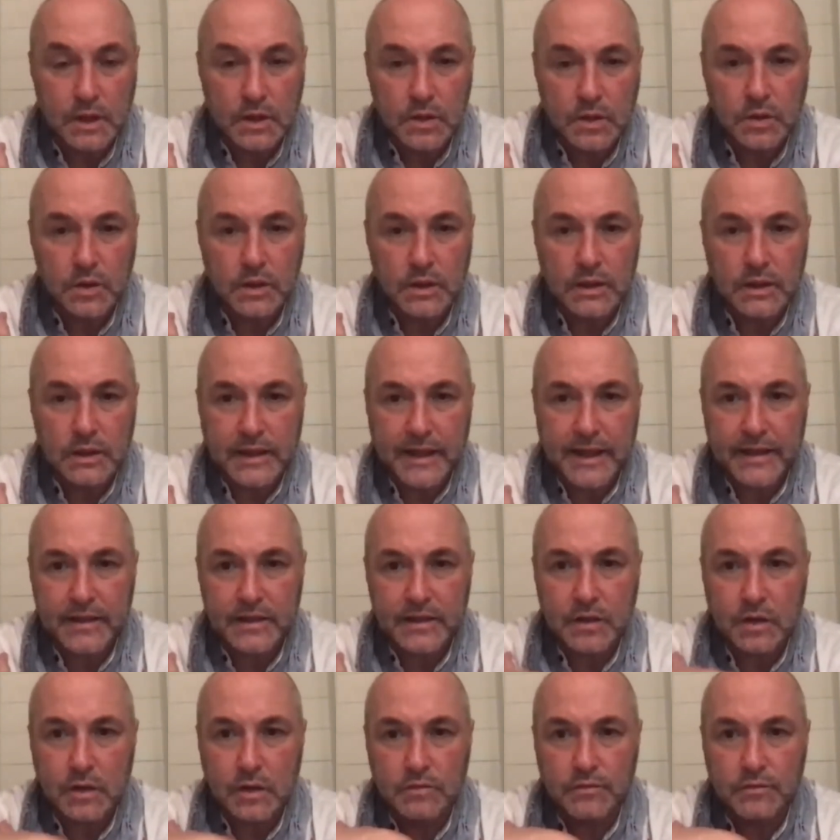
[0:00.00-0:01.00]
You can
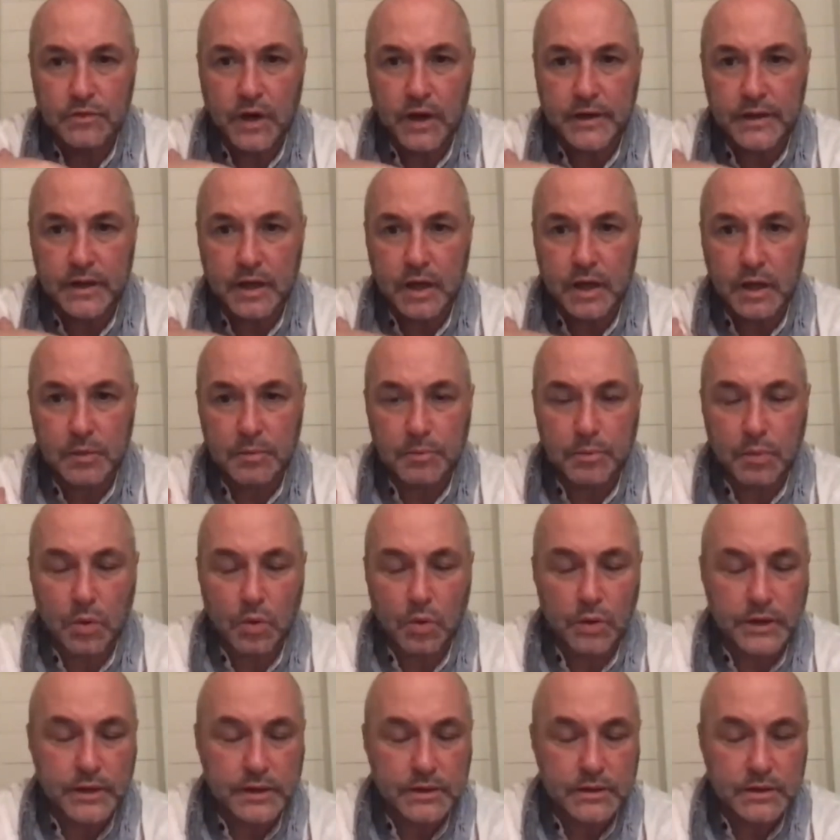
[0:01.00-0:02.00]
land on a finite
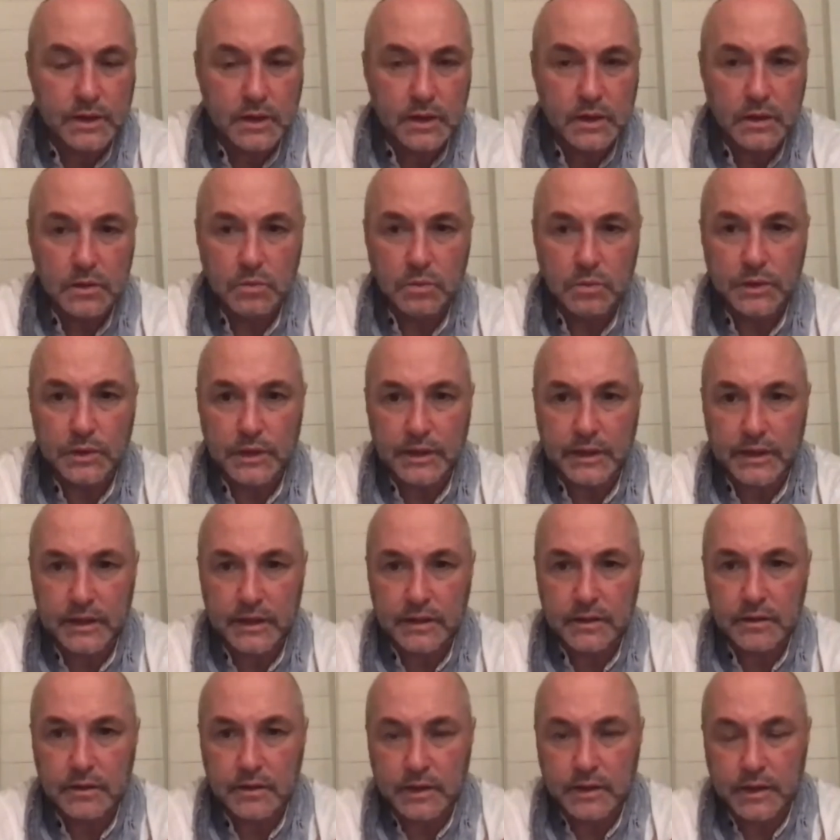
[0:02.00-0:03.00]
point
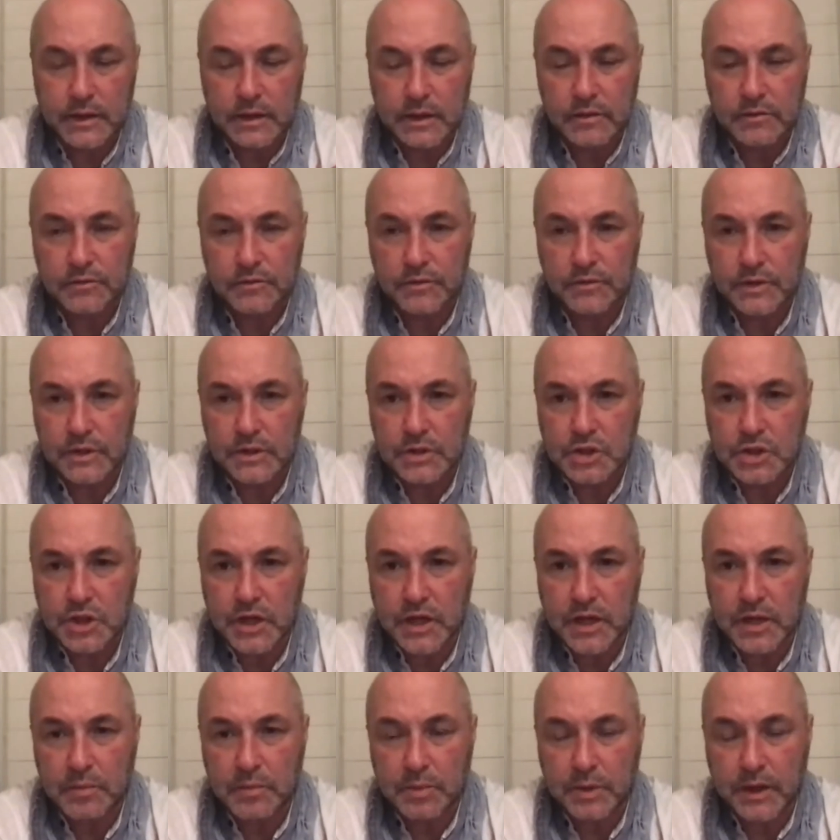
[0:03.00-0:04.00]
within the infinite
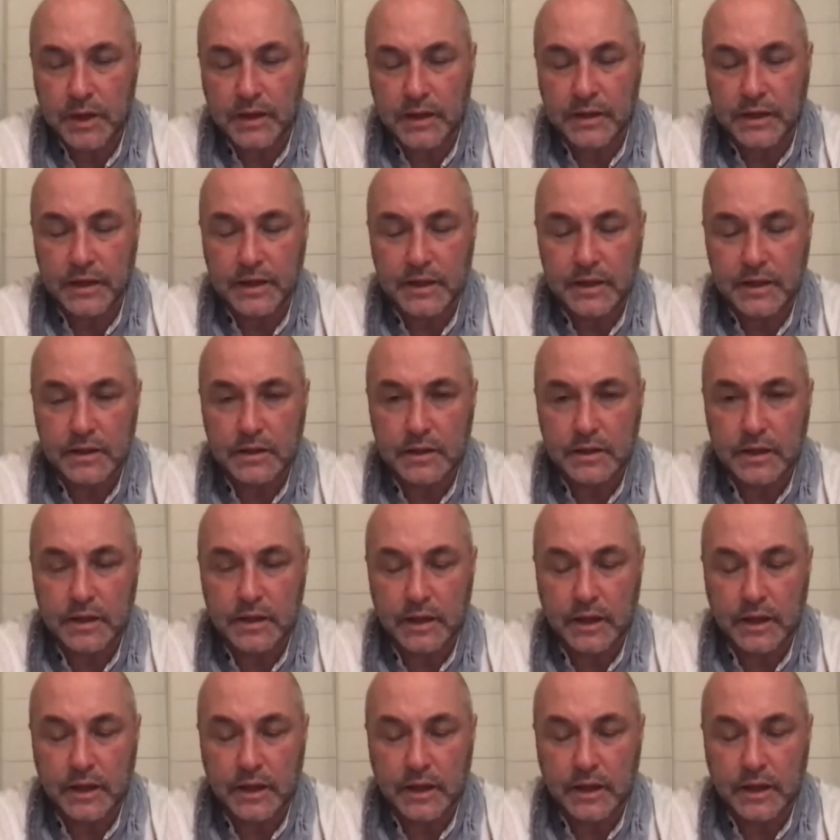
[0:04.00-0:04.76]
shape at any